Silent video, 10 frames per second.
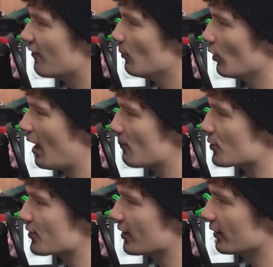right. I have more
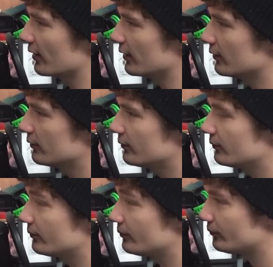options. I have to resync for
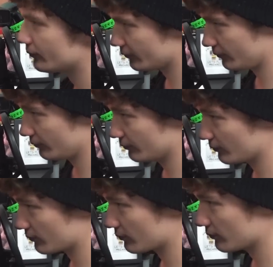you. Oh, this is not the
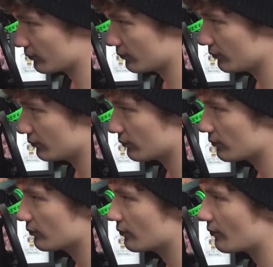game I need.
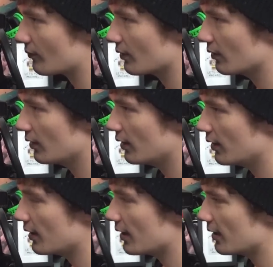
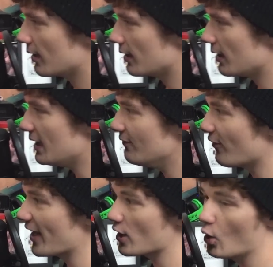Intergarage.
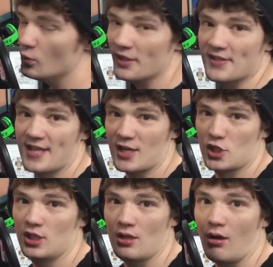Invite-only
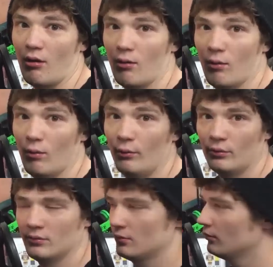session. Oh,
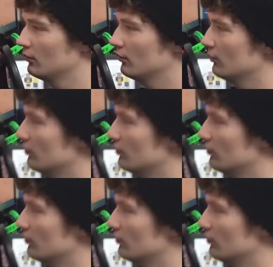can't wait